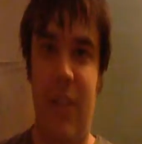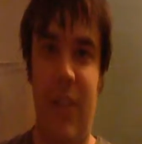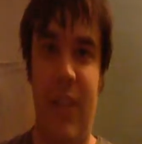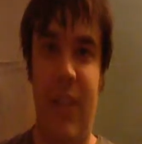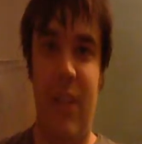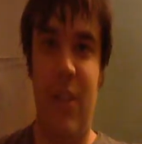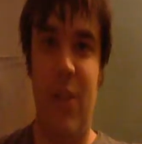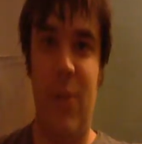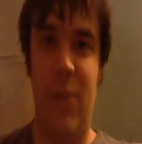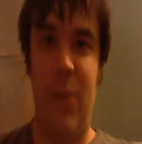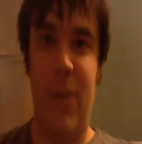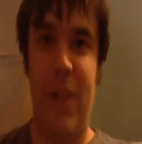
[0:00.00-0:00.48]
I don't
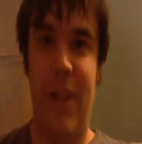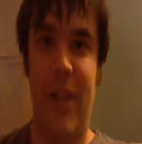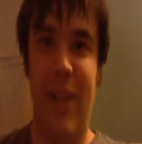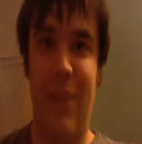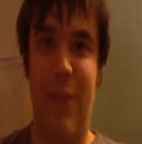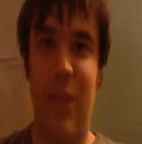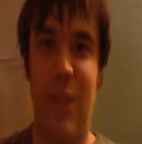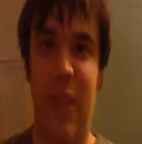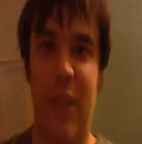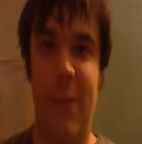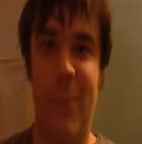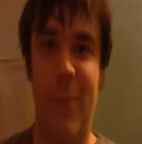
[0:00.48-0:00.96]
really know what
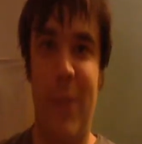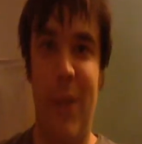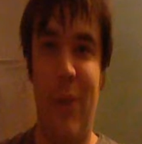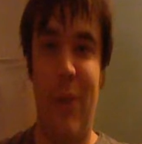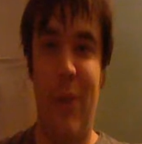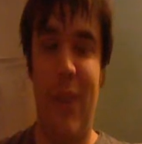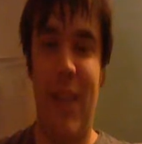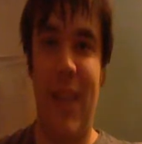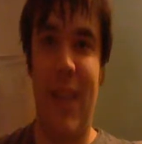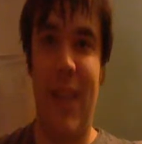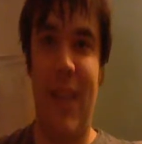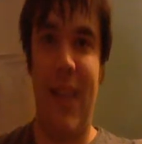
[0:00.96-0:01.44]
I think
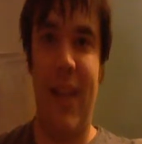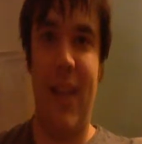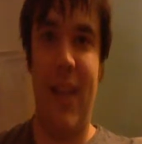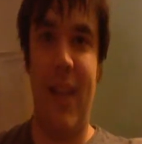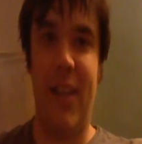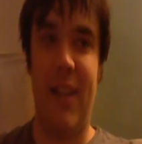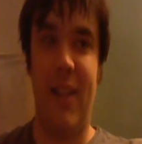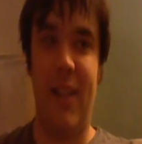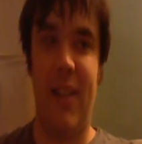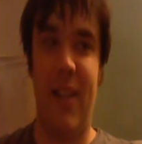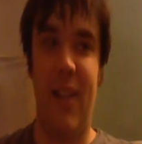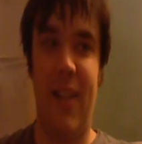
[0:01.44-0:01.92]
about that
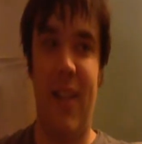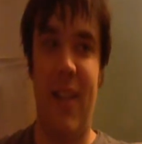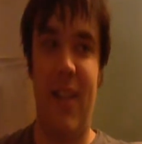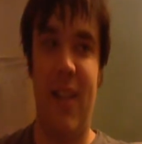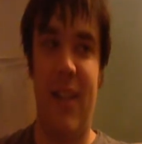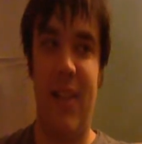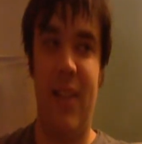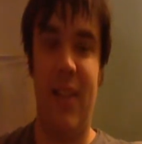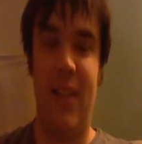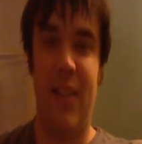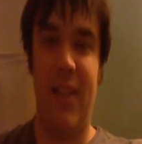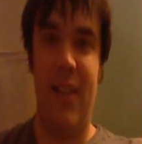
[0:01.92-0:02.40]
yet.
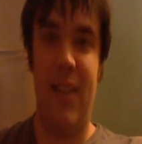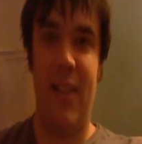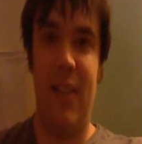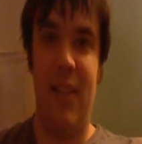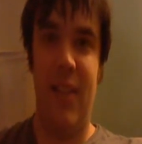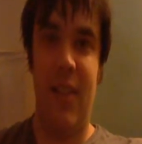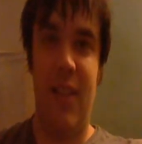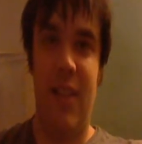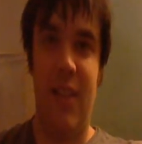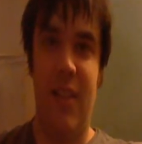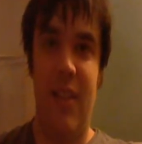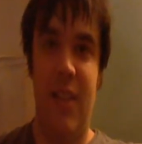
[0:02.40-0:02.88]
Uh...
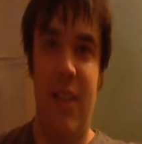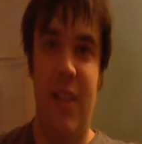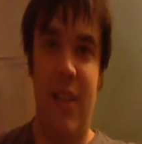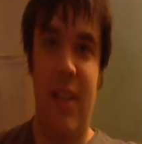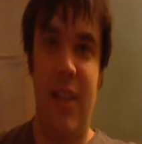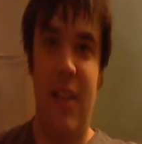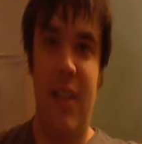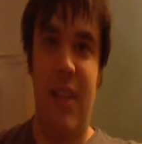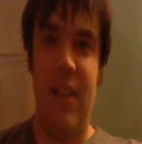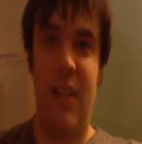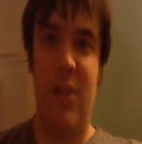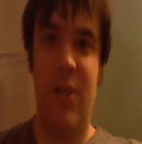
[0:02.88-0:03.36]

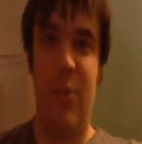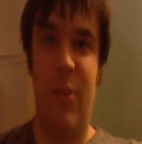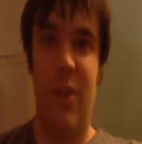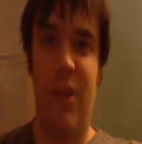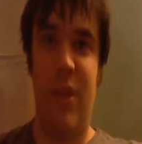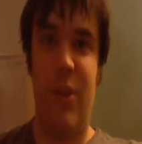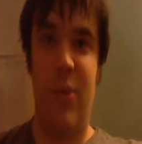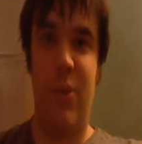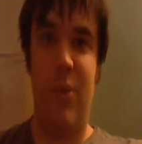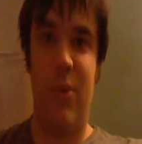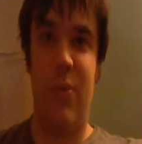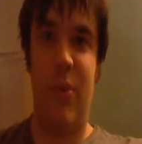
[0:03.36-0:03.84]
He's
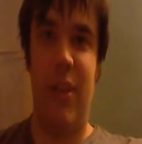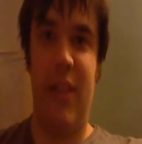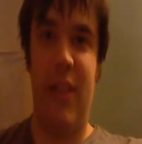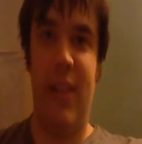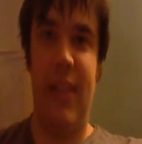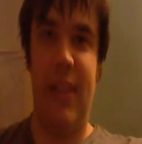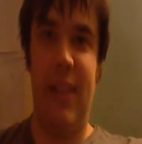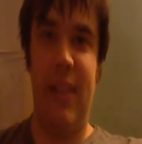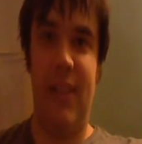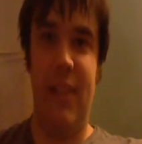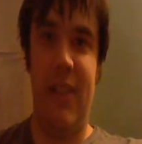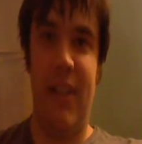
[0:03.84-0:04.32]
one of those
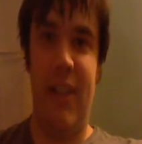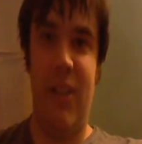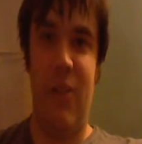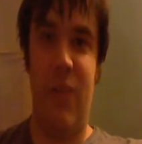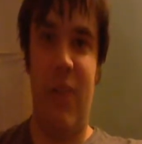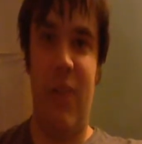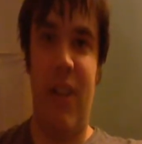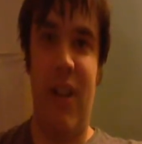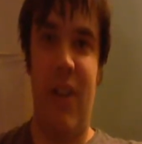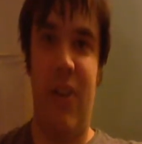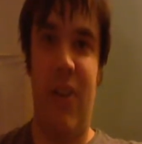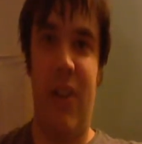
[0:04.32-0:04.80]
really
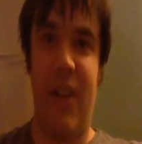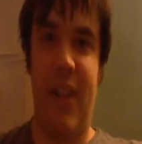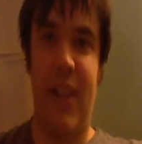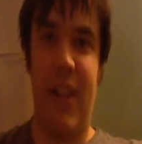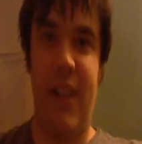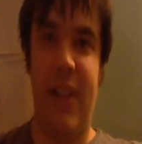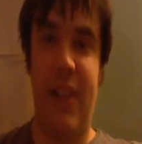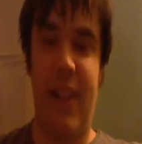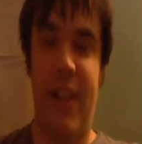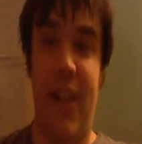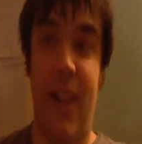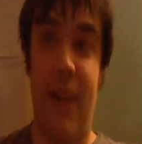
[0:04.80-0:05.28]

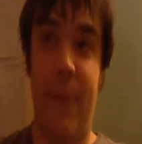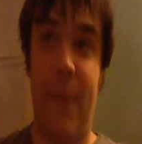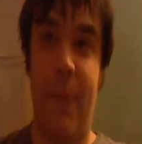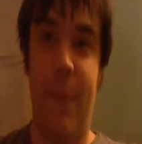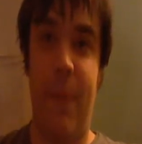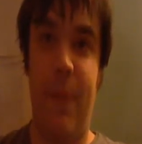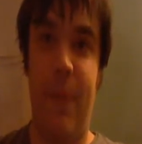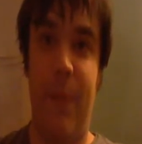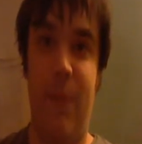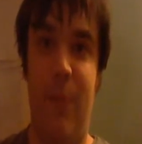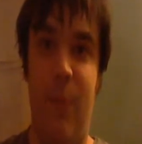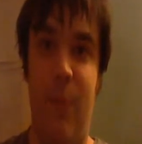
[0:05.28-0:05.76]
literary, like,
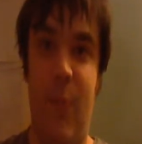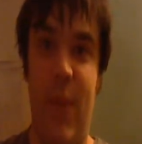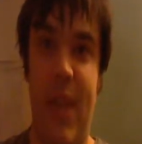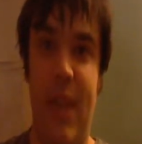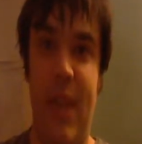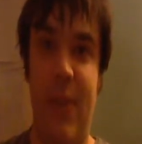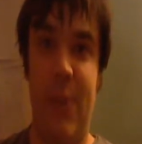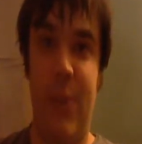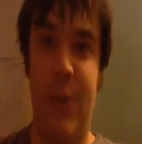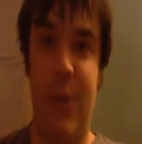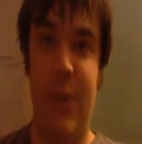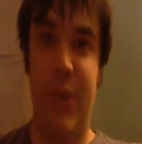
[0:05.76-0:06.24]

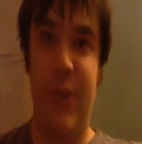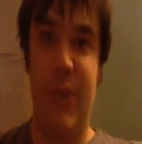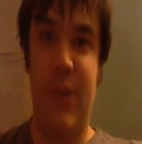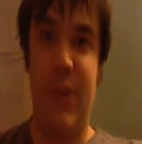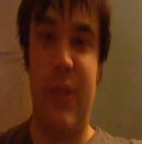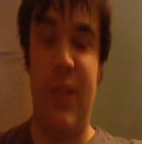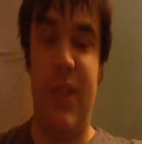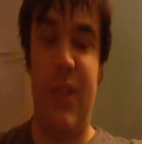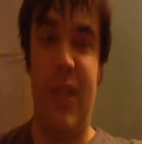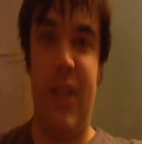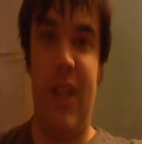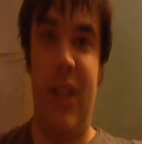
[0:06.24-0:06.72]
he
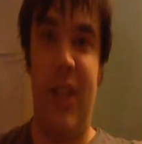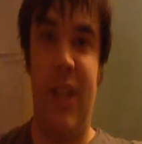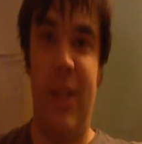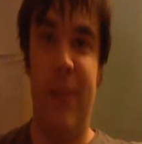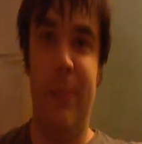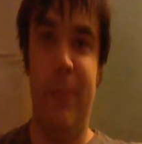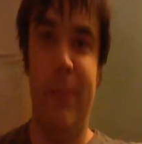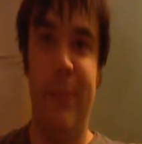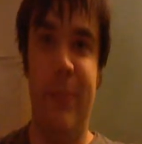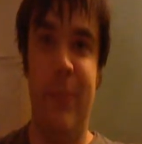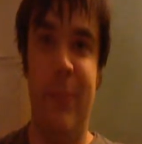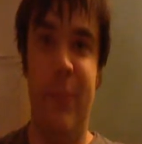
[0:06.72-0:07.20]
was,
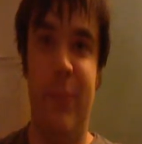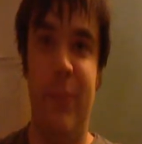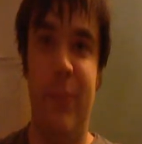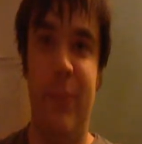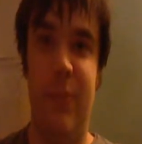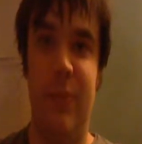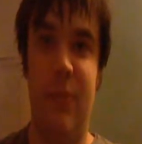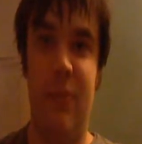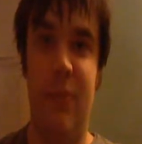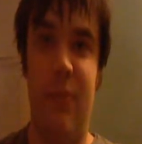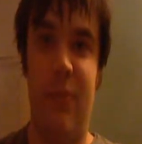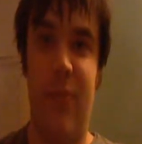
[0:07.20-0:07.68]
um,
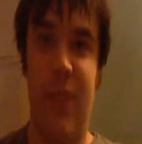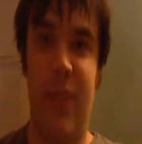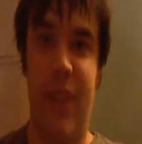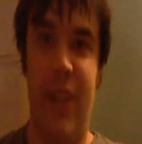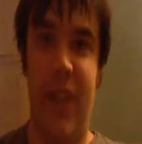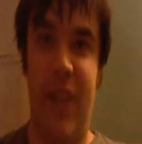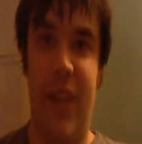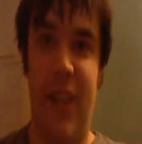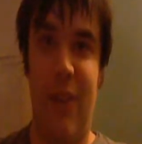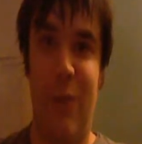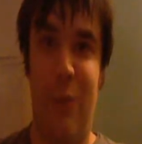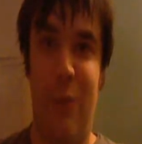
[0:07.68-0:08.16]

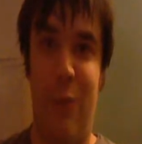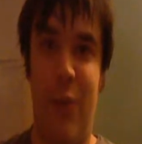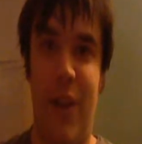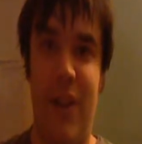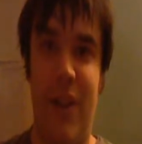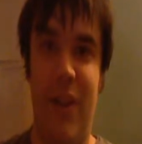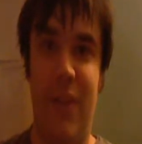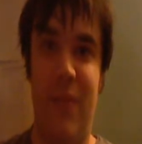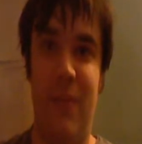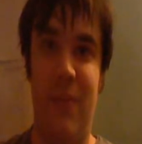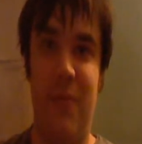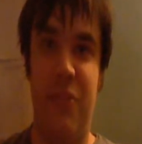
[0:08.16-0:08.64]
like, a
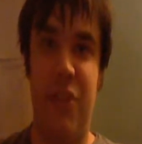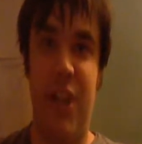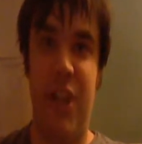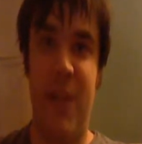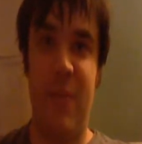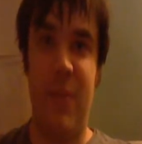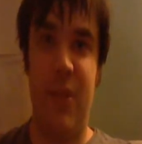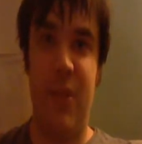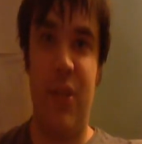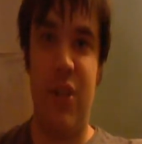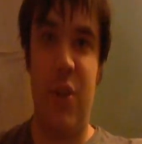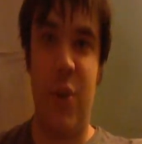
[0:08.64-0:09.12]
friend of
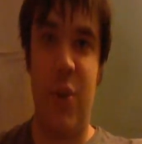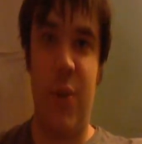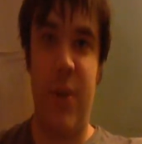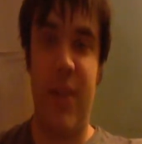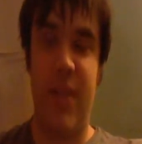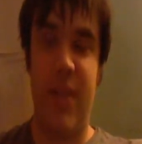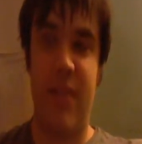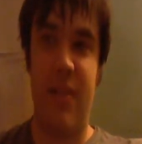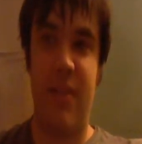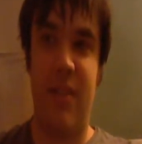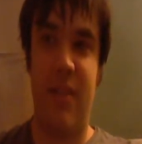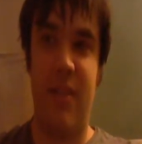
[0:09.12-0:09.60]
James
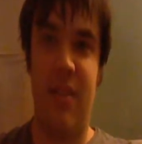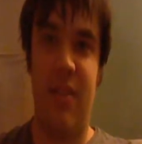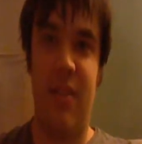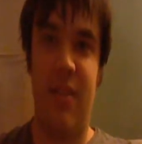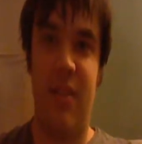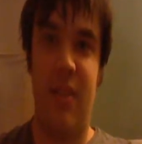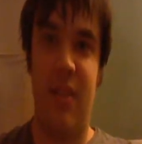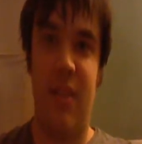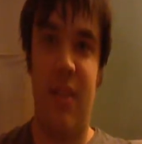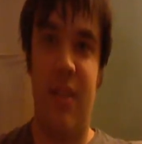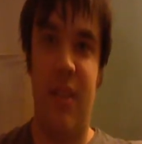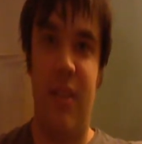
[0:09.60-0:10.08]

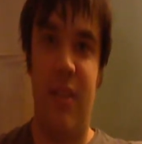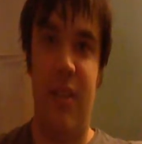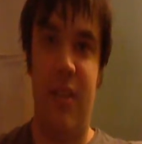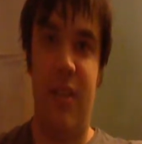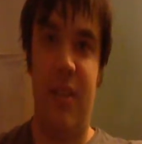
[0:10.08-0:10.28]
Joyce,